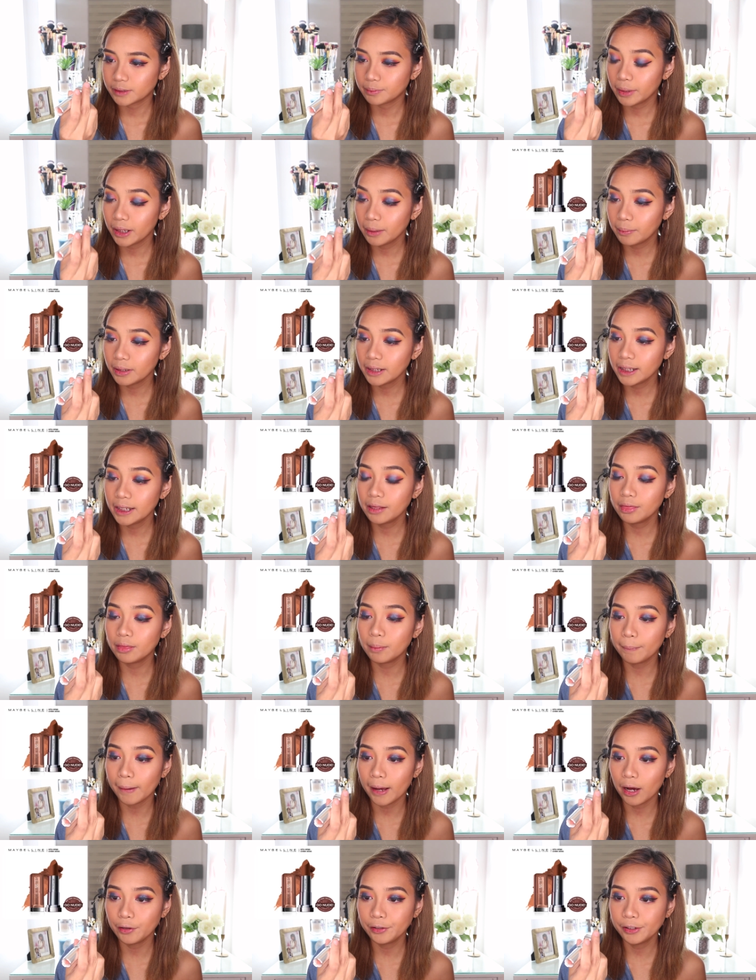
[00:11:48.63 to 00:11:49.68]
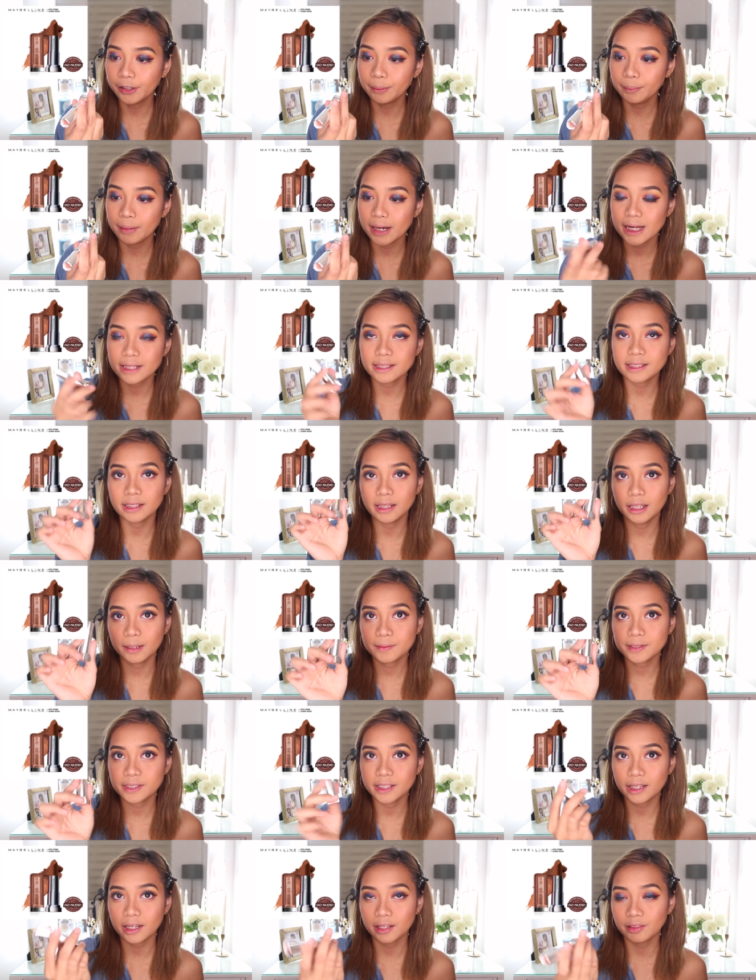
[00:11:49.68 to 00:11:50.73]
Maybelline, the Powder Matte
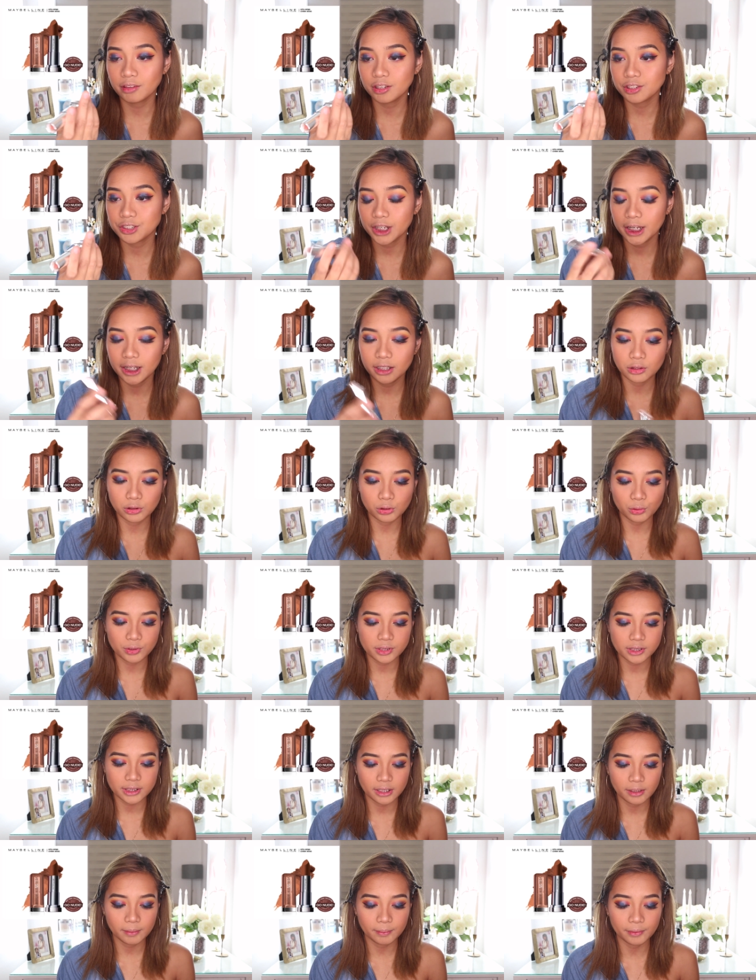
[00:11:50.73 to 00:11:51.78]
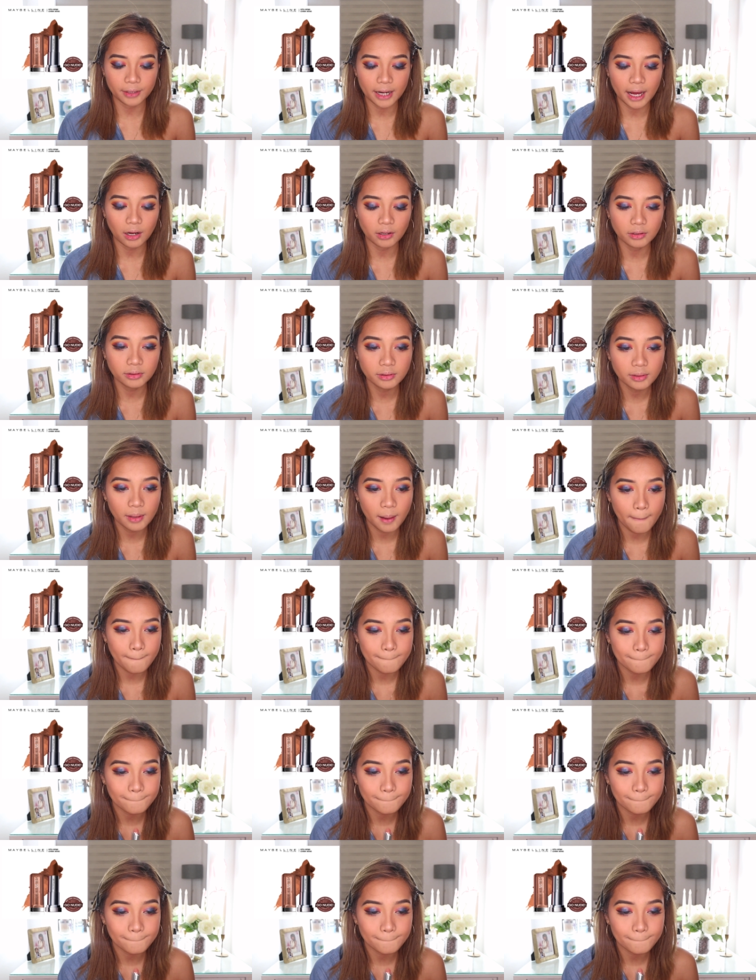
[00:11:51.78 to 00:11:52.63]
Lipstick and the shade Toasted Brown.